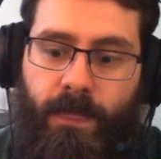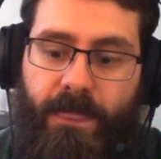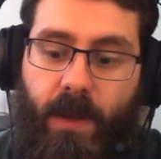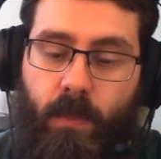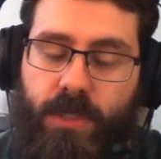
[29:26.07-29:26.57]

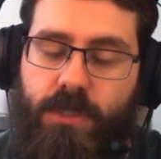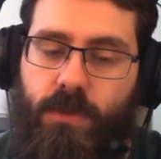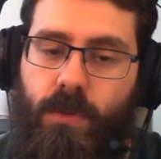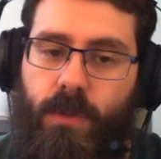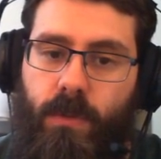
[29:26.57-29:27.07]
that which
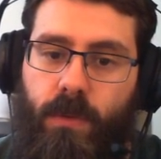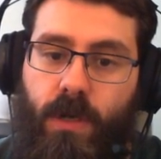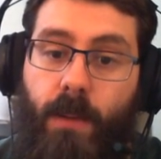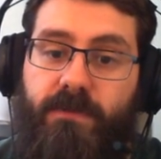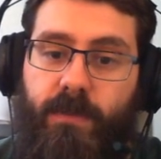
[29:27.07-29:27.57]
you're
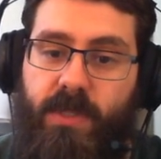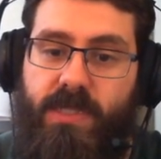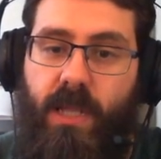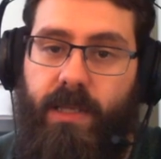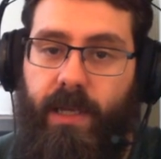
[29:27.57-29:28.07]
comfortable
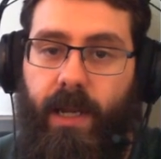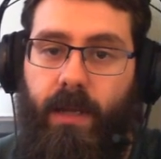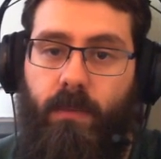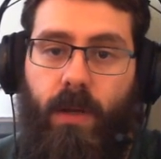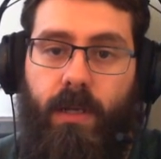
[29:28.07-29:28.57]
selling it
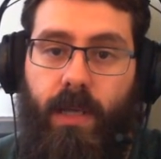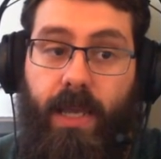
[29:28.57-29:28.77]
at, right?